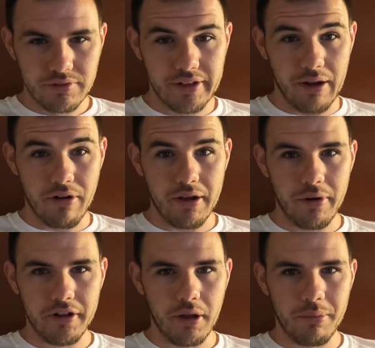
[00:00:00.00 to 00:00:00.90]
get ready
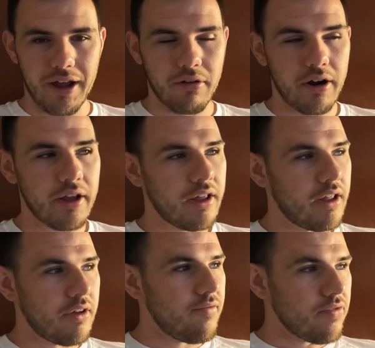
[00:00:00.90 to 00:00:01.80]
when you come back, right?
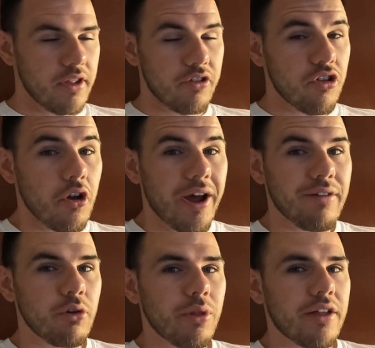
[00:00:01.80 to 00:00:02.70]
So not
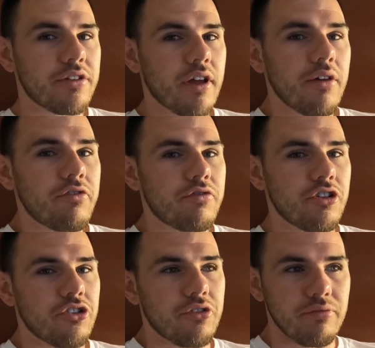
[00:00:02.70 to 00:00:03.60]
having all that stuff
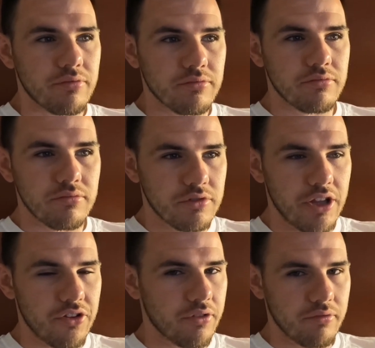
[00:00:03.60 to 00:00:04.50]
just
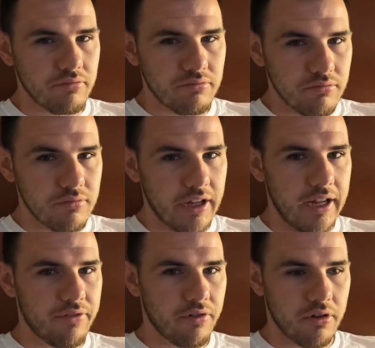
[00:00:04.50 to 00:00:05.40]
doesn't
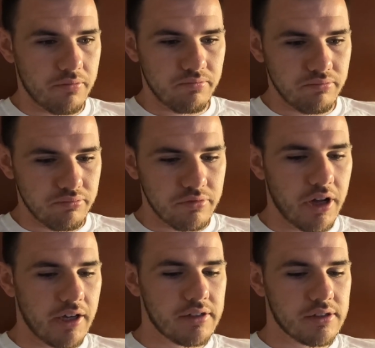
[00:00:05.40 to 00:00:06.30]
lead for a
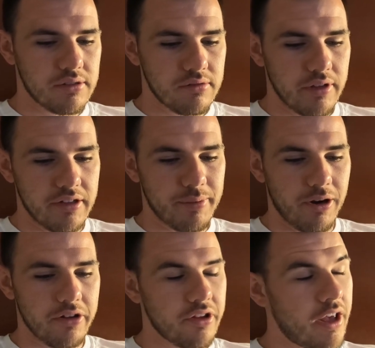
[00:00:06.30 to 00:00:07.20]
nice
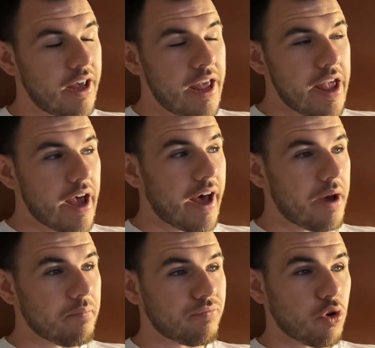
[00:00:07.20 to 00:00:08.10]
experience.
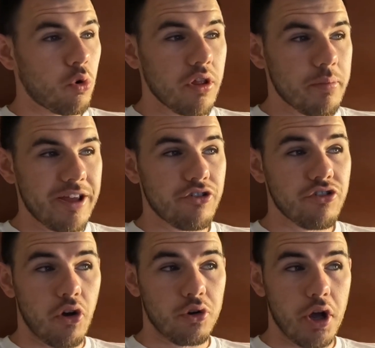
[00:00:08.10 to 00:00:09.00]
All of the
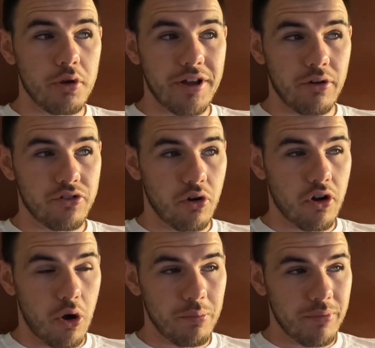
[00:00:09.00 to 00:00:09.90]
pictures on
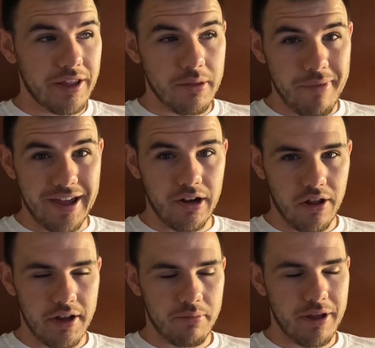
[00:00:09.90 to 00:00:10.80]
hotels.com in the main
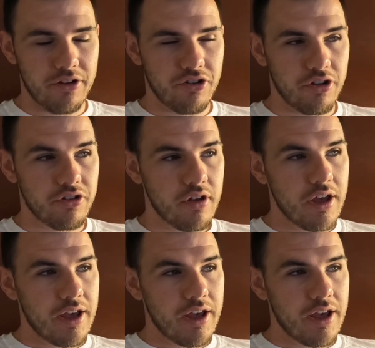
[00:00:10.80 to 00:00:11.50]
line of pictures